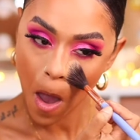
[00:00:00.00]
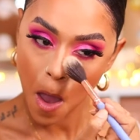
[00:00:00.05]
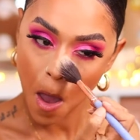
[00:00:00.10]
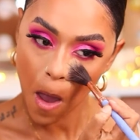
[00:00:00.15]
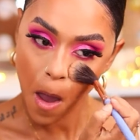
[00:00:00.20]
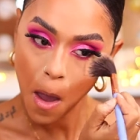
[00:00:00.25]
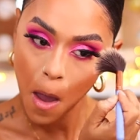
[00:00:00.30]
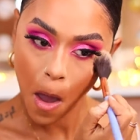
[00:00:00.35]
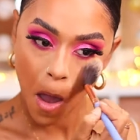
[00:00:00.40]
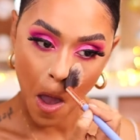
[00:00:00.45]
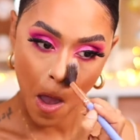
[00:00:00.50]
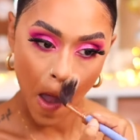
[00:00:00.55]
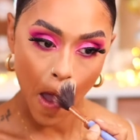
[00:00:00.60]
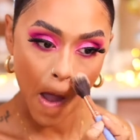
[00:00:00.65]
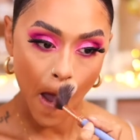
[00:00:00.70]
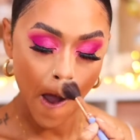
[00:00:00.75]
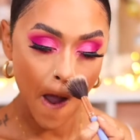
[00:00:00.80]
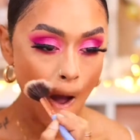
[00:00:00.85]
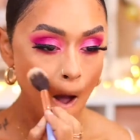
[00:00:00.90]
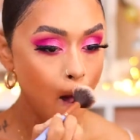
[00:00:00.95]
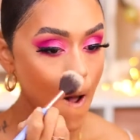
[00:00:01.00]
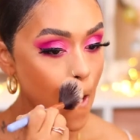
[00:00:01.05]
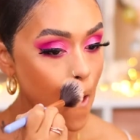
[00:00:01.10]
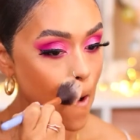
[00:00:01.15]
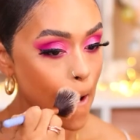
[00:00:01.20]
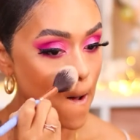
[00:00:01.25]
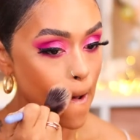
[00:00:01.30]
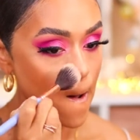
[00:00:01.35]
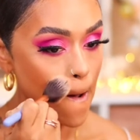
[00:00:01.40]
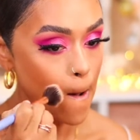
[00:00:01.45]
wipe that Essence
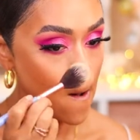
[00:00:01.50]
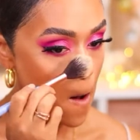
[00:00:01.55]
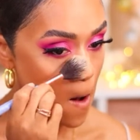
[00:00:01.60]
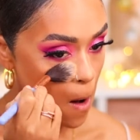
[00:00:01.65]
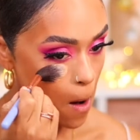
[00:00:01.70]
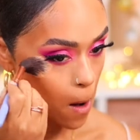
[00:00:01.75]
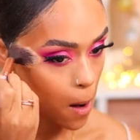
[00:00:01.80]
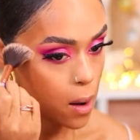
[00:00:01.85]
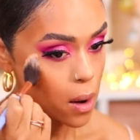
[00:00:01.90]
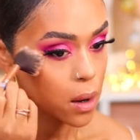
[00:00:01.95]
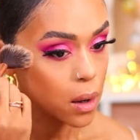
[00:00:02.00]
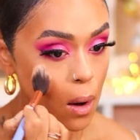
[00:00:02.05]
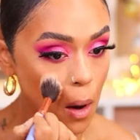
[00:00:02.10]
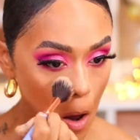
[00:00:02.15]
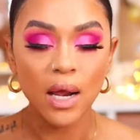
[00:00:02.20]
product out,